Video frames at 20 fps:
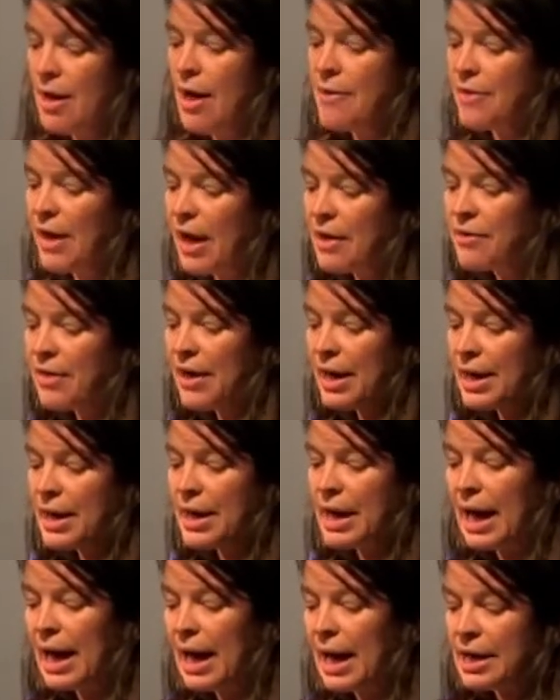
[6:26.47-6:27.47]
that they
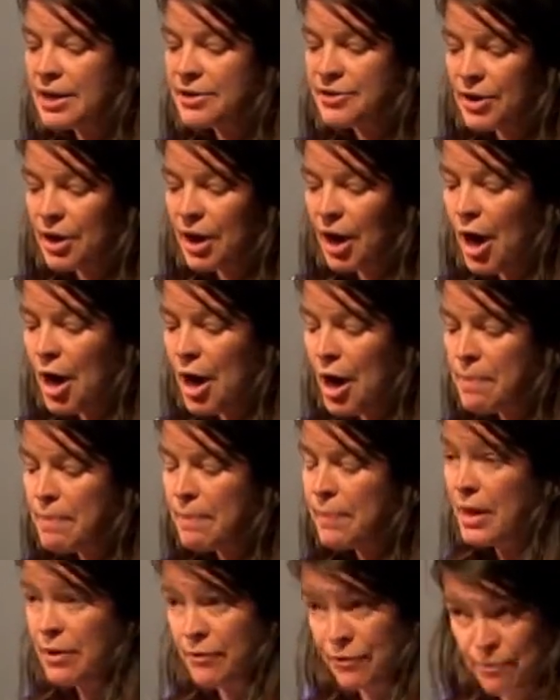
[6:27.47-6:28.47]
had
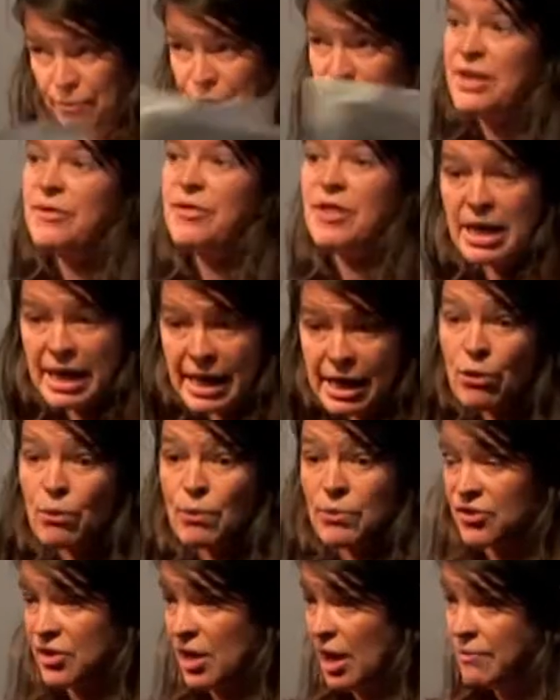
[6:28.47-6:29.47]
they did the legal
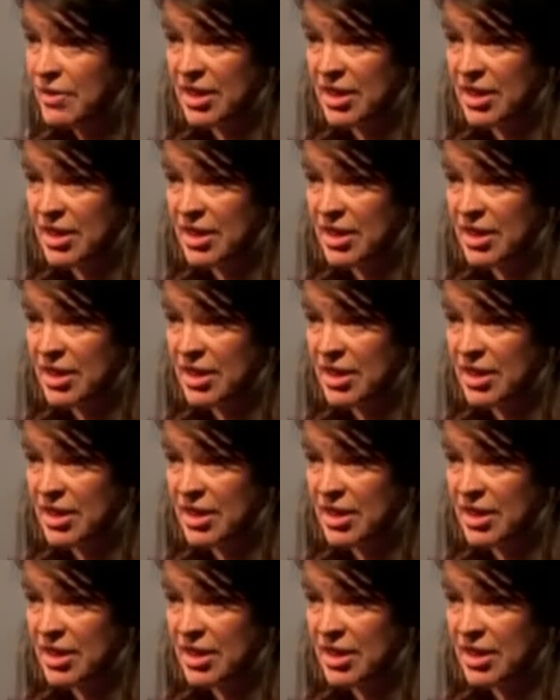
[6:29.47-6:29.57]
stuff,